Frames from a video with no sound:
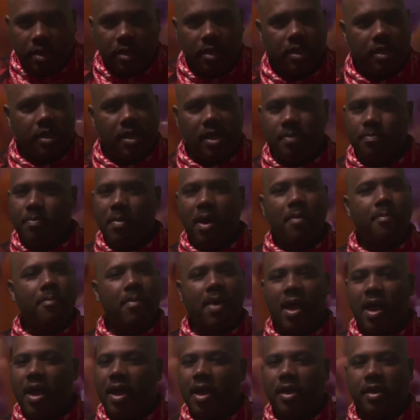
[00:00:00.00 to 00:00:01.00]
in my
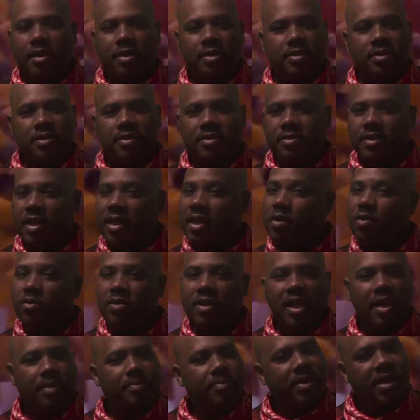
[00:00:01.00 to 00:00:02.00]
mind, they're going
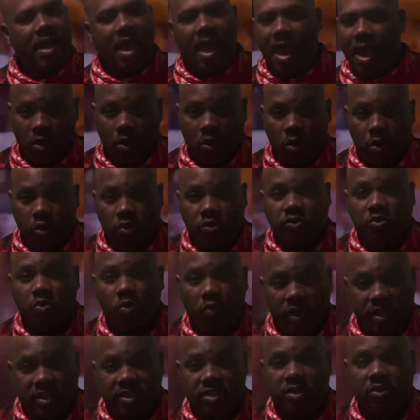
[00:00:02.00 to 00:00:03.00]
to let me out. Who's
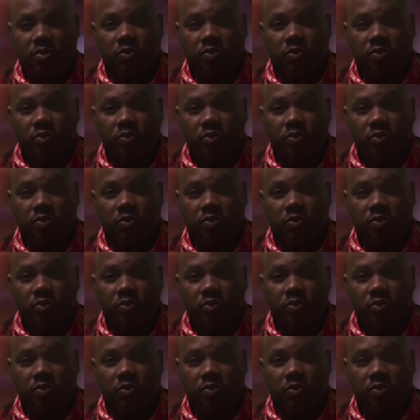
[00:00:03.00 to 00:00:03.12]
going to